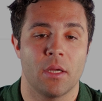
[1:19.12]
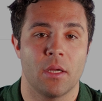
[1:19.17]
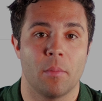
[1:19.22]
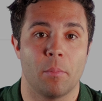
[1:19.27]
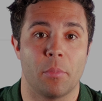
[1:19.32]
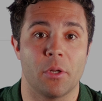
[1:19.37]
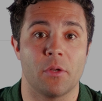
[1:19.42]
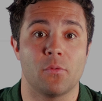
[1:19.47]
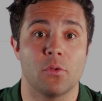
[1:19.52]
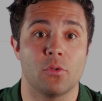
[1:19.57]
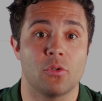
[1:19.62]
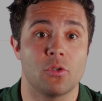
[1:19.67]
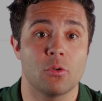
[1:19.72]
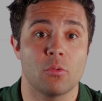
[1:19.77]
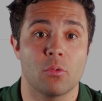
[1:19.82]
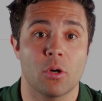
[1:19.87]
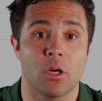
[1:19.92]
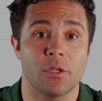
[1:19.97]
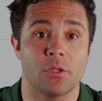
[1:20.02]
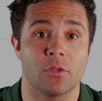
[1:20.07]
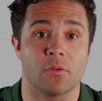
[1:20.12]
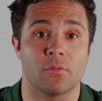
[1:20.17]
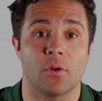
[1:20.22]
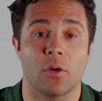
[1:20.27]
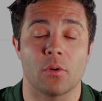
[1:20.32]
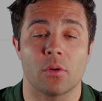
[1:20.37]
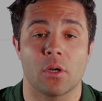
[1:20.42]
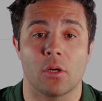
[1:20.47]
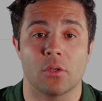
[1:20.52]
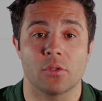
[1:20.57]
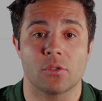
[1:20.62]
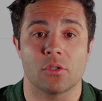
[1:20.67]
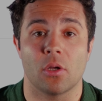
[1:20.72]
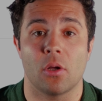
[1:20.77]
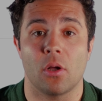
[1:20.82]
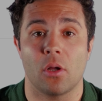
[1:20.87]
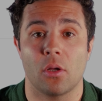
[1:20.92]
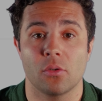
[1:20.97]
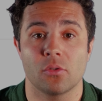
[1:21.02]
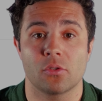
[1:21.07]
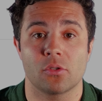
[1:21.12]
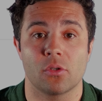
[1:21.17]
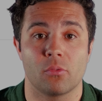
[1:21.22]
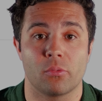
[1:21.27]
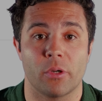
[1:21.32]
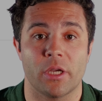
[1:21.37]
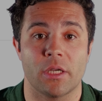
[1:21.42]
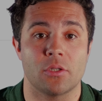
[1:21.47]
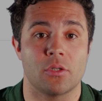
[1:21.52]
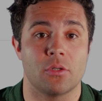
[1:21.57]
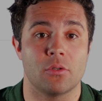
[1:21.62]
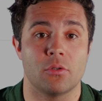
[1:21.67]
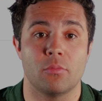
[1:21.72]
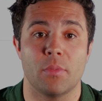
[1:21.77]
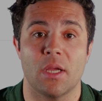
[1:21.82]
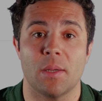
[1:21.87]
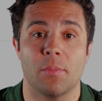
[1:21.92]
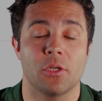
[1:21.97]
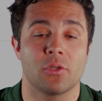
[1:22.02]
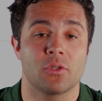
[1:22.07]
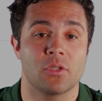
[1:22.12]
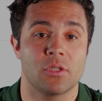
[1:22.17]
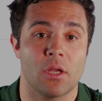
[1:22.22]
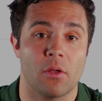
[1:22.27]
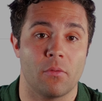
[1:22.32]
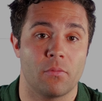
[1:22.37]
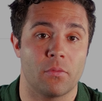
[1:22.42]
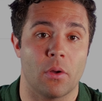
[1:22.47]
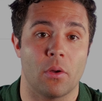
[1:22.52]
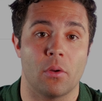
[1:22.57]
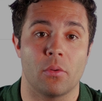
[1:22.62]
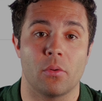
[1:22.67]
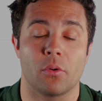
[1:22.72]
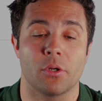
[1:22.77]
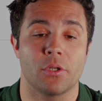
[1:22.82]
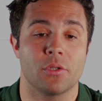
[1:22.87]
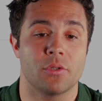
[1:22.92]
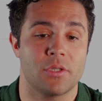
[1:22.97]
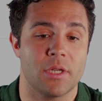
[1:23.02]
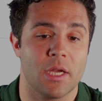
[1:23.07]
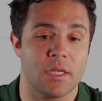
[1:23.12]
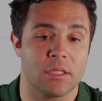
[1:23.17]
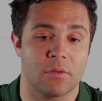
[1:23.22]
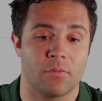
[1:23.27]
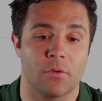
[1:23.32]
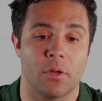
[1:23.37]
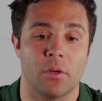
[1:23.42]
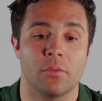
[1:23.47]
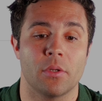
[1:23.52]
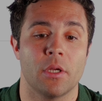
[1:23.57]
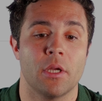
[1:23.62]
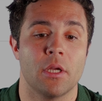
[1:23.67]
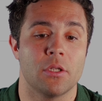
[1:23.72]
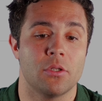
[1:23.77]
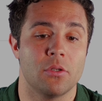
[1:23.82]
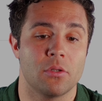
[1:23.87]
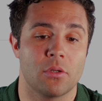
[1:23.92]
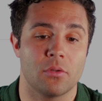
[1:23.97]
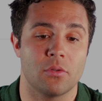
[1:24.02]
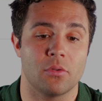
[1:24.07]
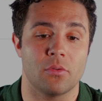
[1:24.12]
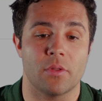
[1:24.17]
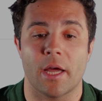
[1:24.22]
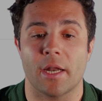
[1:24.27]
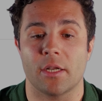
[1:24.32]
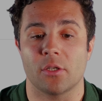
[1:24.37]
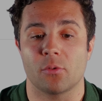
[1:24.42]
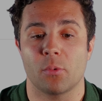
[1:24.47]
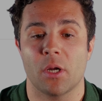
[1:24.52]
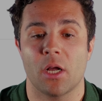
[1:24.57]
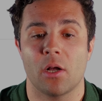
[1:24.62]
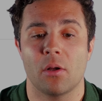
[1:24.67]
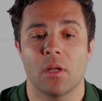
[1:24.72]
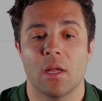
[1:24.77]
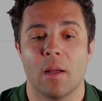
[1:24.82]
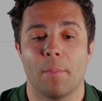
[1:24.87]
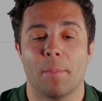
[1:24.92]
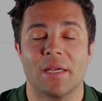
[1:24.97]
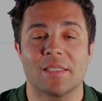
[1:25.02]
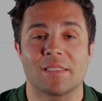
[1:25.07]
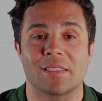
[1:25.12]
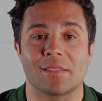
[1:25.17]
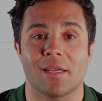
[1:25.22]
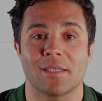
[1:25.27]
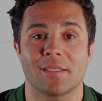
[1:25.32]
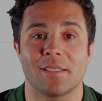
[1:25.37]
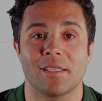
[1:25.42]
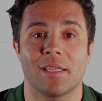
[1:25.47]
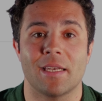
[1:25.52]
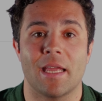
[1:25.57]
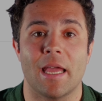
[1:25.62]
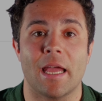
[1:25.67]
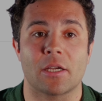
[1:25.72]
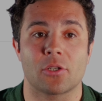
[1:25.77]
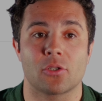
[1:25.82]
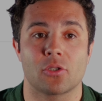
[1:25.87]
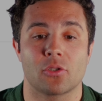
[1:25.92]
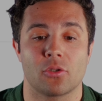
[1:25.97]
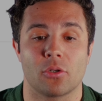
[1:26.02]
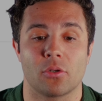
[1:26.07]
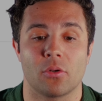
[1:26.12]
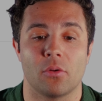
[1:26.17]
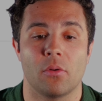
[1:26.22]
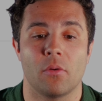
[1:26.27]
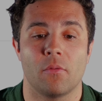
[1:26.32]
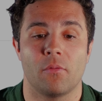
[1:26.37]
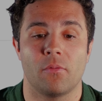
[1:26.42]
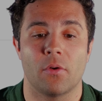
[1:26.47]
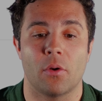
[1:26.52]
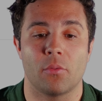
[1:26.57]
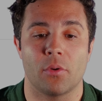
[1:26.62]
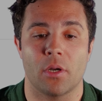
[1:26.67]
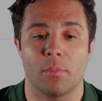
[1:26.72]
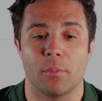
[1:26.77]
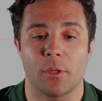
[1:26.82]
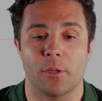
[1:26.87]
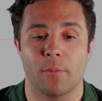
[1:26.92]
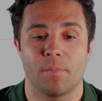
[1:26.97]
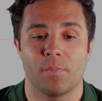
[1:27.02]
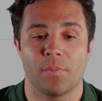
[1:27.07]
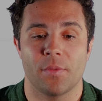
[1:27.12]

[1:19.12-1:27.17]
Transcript: But if you do want your phone calls to also ring to maybe your cell phone or your desk phone, you can do that as well by selecting an external phone number.